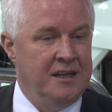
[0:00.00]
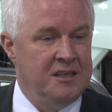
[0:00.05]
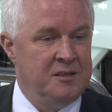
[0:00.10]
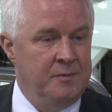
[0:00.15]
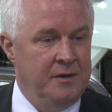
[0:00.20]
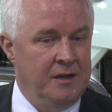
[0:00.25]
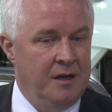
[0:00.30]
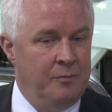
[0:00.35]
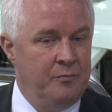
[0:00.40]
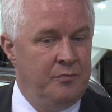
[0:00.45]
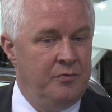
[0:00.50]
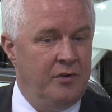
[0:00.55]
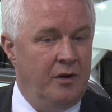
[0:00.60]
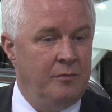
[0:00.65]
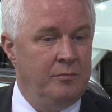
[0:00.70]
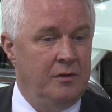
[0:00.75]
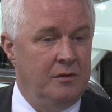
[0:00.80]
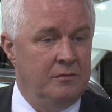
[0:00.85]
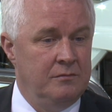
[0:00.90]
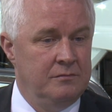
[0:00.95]
that's been a
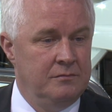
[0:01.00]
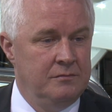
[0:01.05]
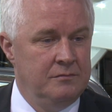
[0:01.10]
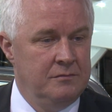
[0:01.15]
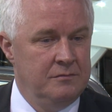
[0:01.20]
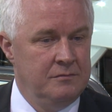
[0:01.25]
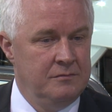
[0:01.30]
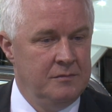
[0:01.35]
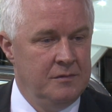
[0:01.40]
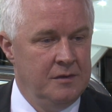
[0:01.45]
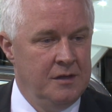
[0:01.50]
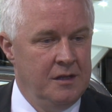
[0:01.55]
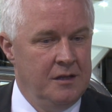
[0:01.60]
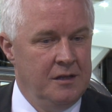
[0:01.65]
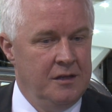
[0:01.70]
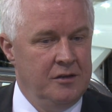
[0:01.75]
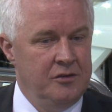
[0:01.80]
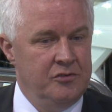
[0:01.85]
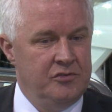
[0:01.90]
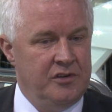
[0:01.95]
problem
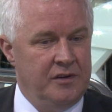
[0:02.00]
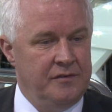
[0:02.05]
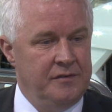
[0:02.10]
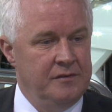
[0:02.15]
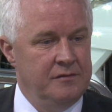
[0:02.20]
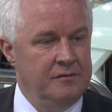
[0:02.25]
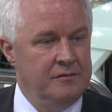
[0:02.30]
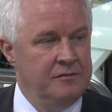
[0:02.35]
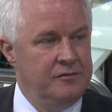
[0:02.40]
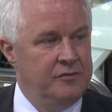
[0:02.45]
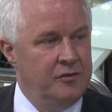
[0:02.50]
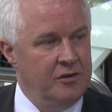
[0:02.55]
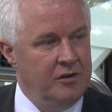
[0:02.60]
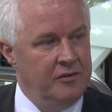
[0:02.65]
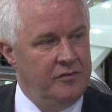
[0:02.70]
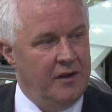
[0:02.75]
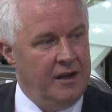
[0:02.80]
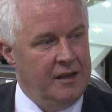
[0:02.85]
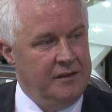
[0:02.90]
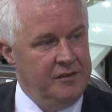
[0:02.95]
driven 4 or
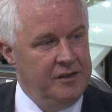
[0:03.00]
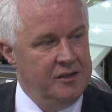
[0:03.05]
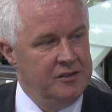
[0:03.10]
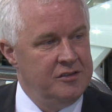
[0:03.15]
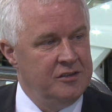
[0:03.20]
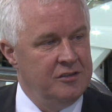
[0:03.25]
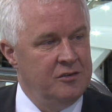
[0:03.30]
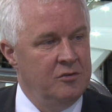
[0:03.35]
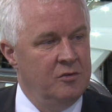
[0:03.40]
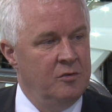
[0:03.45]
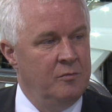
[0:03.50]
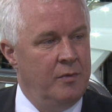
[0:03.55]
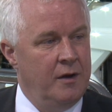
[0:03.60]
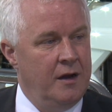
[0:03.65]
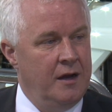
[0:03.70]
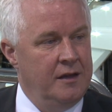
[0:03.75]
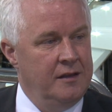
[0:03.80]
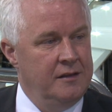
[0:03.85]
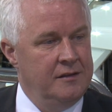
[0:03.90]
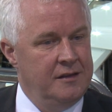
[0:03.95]
5 years ago
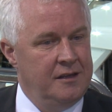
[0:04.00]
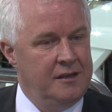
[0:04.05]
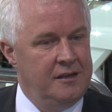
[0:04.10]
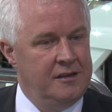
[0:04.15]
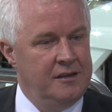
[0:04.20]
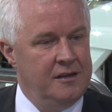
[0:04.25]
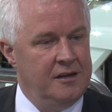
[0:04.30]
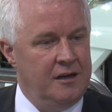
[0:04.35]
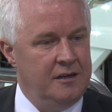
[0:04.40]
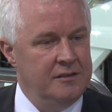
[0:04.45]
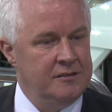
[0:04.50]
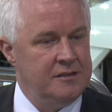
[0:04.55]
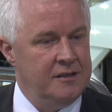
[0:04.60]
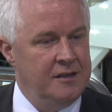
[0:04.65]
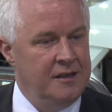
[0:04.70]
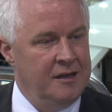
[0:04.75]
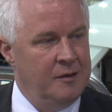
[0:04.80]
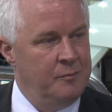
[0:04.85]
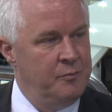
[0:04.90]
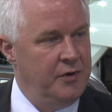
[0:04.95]
by the cut
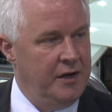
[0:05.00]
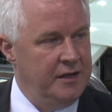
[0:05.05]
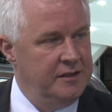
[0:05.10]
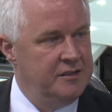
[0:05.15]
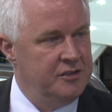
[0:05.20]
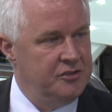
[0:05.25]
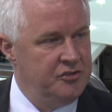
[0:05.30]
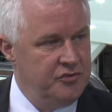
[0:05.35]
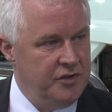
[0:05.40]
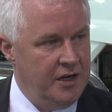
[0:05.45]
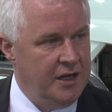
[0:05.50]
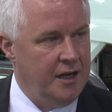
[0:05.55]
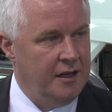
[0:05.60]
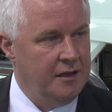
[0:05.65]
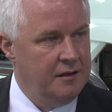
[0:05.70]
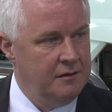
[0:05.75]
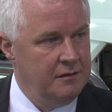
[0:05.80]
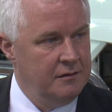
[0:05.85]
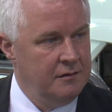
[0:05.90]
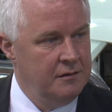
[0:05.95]
in apprentice
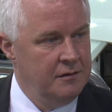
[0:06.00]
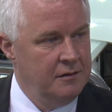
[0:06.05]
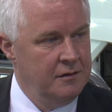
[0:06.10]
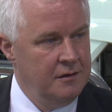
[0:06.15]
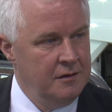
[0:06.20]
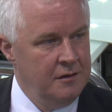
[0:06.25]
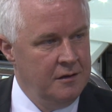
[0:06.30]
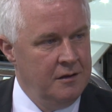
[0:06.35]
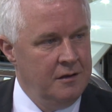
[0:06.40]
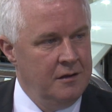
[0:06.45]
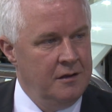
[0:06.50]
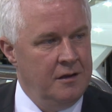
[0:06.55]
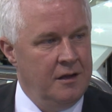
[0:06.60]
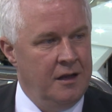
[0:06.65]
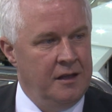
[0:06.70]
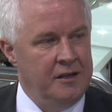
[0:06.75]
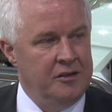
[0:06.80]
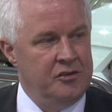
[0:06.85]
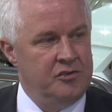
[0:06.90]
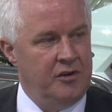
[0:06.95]
training
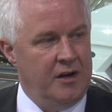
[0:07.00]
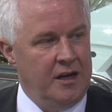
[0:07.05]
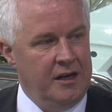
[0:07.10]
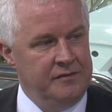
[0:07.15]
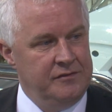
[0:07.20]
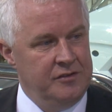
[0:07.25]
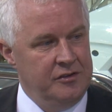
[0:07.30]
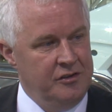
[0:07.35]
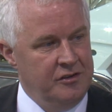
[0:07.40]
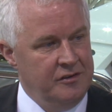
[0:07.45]
and the drive to